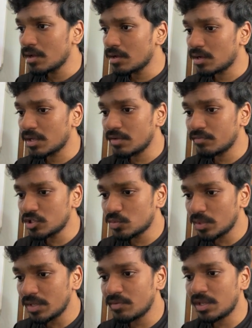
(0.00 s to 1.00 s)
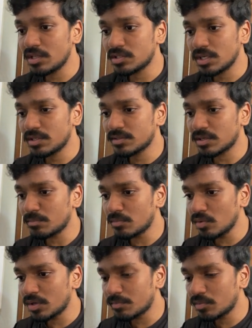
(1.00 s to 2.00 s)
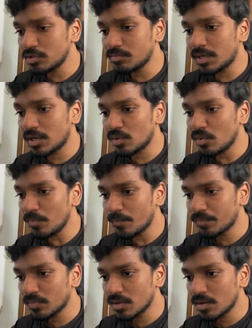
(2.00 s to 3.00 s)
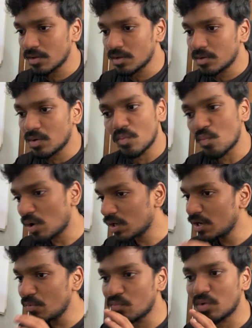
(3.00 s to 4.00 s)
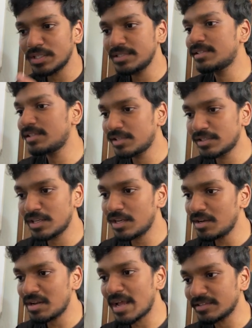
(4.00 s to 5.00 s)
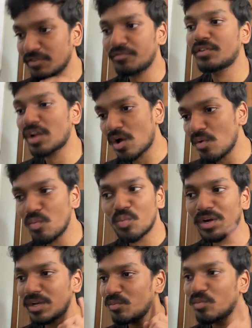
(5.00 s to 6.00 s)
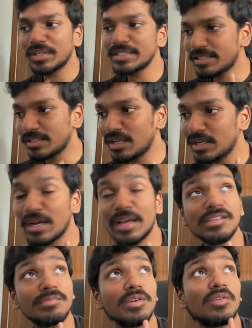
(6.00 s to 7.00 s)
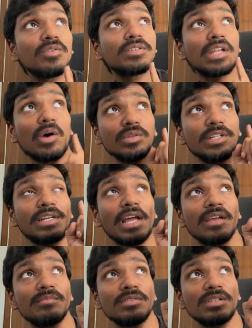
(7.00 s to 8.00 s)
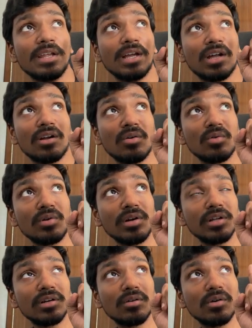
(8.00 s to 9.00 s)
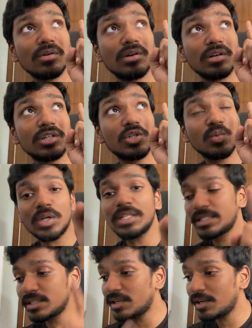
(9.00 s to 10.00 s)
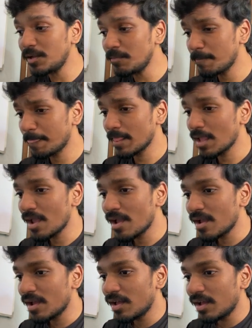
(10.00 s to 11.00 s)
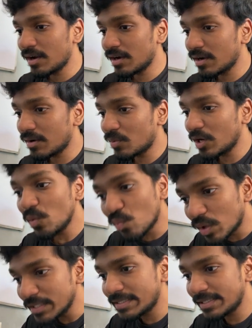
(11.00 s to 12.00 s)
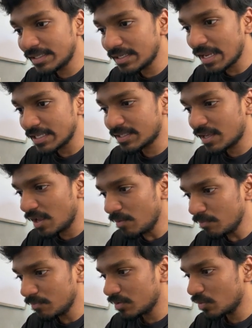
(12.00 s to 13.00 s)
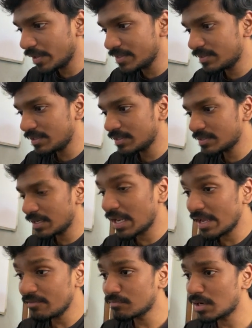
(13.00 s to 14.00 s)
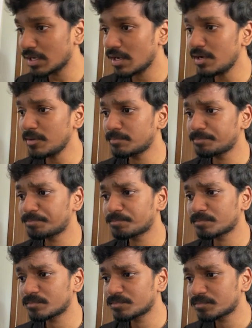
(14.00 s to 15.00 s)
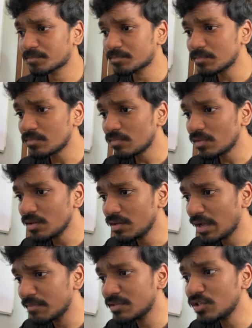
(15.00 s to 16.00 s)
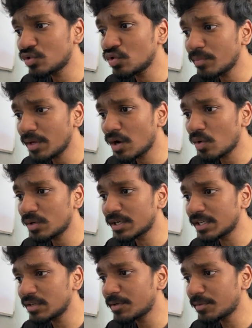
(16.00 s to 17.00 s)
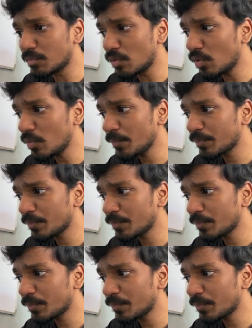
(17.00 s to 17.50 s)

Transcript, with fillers: uh, eventually we can check some more cryptos but you know only one signal as of now only one signal guys because now the time is like around uh, uh 12 30 only one signal has came you can see it's live market i'm just zooming out little bit more